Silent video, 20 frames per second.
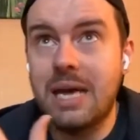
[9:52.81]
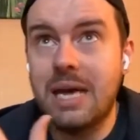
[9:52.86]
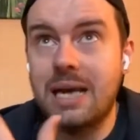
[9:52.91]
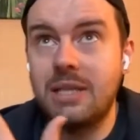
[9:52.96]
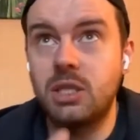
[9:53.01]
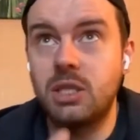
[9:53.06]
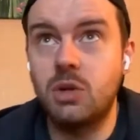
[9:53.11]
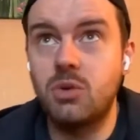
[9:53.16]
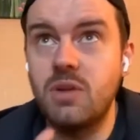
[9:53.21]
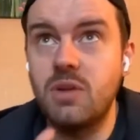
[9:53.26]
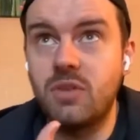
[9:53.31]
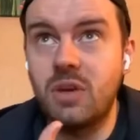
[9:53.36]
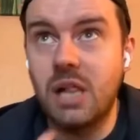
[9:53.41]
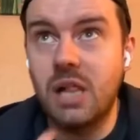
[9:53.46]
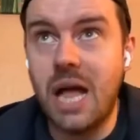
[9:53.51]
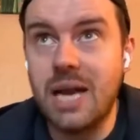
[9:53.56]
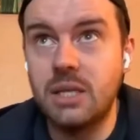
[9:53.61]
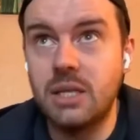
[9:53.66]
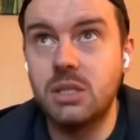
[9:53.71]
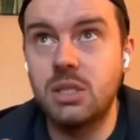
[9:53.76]
category of
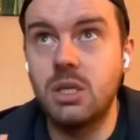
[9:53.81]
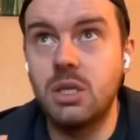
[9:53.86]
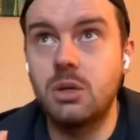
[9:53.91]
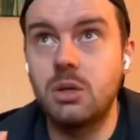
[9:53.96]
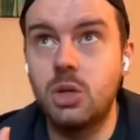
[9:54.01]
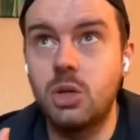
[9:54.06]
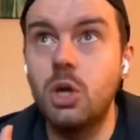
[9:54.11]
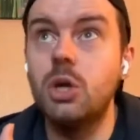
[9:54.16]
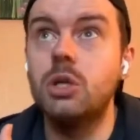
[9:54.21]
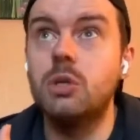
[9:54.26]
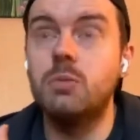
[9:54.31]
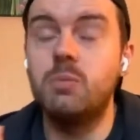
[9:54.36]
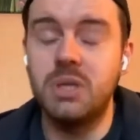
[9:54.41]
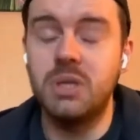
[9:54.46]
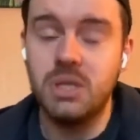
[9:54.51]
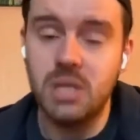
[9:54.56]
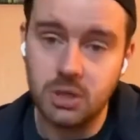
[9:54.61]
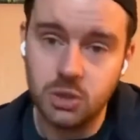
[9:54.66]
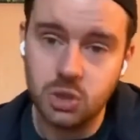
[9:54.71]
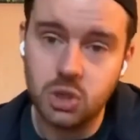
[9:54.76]
clients that could
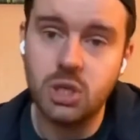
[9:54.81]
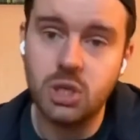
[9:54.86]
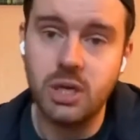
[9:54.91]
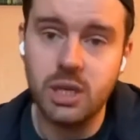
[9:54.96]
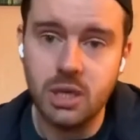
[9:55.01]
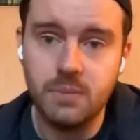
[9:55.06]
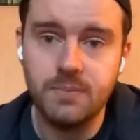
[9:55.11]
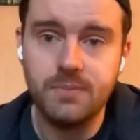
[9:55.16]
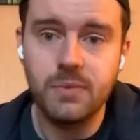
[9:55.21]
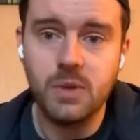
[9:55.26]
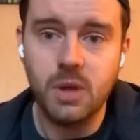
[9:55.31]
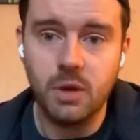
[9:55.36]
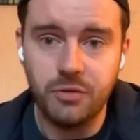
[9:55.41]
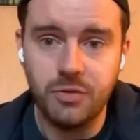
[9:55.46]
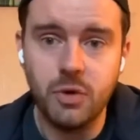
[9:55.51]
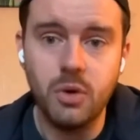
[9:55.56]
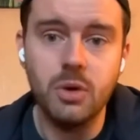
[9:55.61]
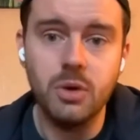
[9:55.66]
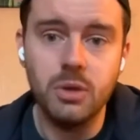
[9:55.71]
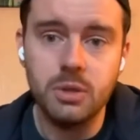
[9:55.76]
potentially
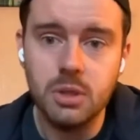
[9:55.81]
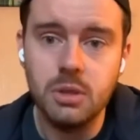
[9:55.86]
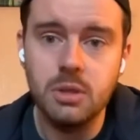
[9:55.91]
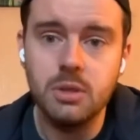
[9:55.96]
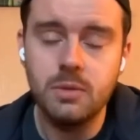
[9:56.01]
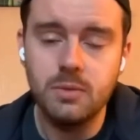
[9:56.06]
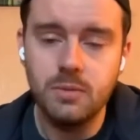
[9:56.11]
afford,